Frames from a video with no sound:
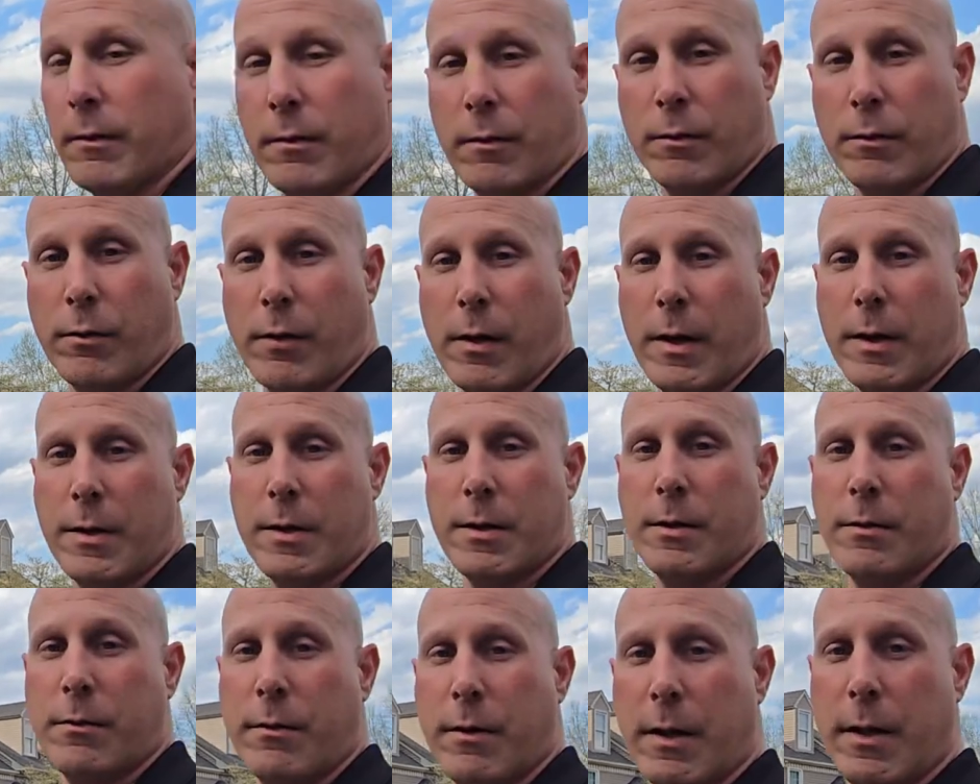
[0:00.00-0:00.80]
great
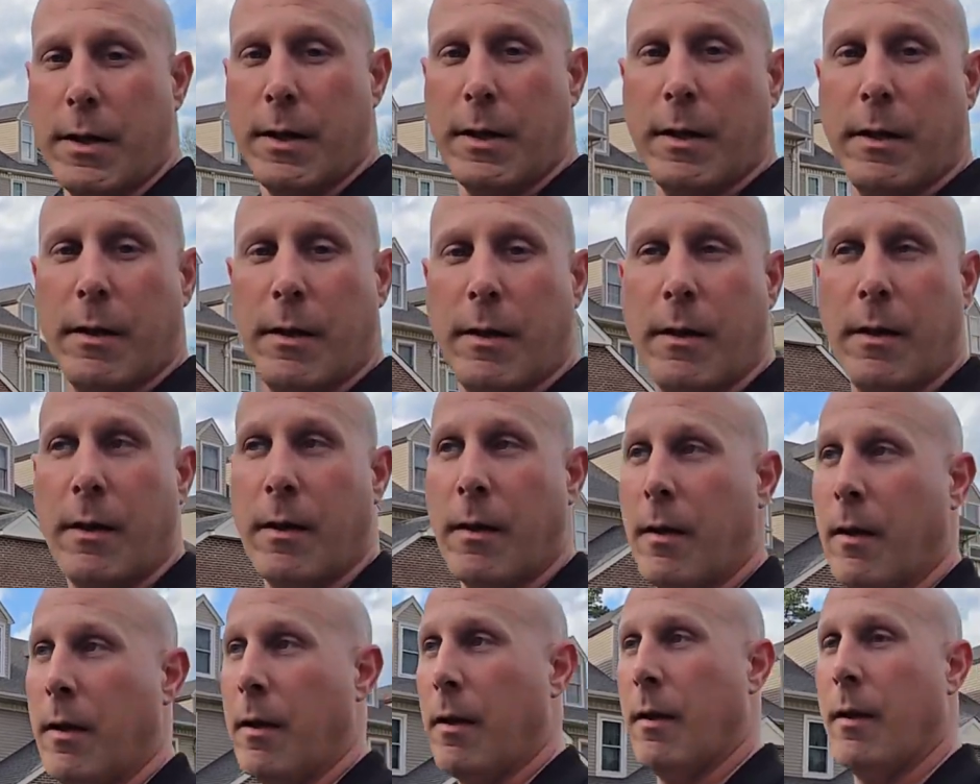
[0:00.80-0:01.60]
street,
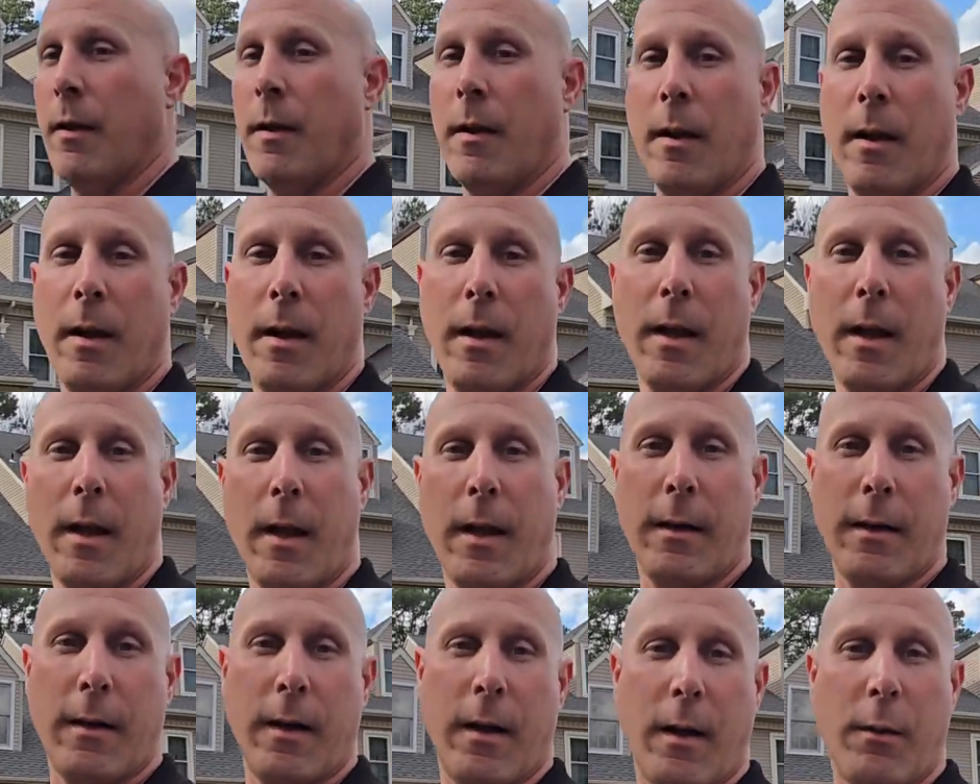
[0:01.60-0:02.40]

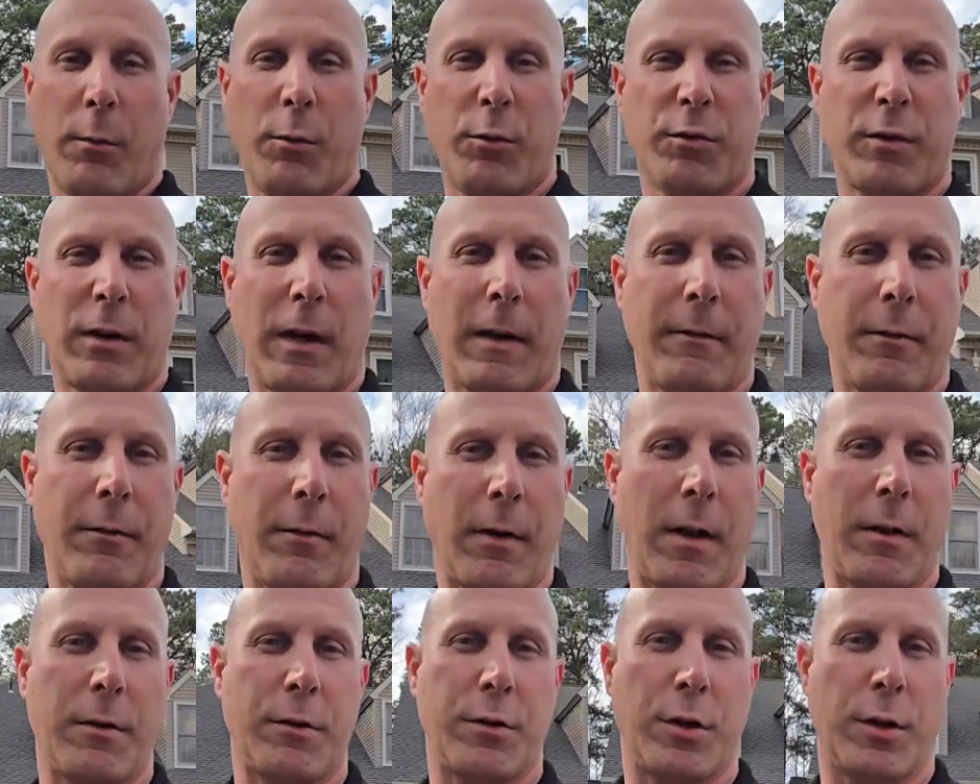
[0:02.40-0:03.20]
and we'll drive you
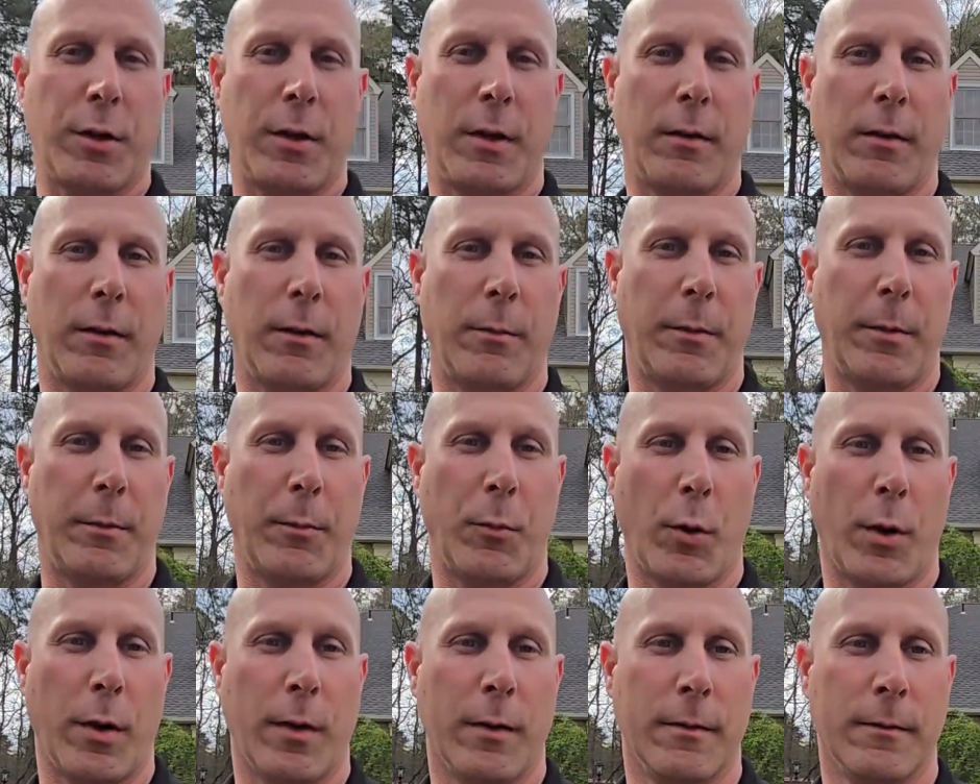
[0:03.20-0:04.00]
around and show you a little bit
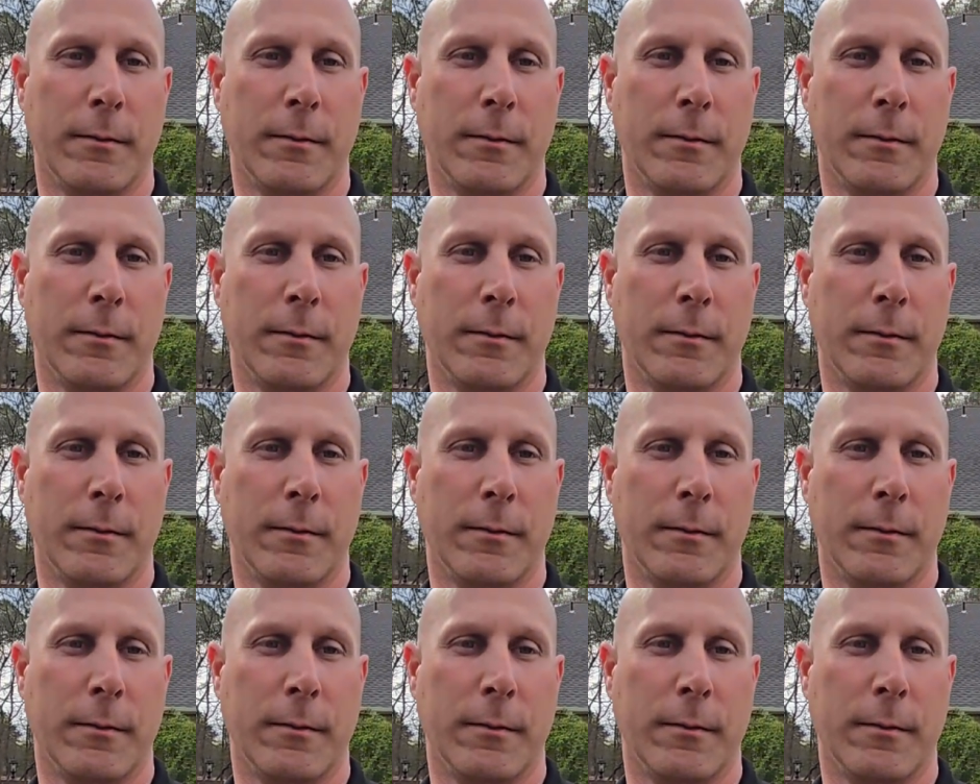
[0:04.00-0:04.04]
more.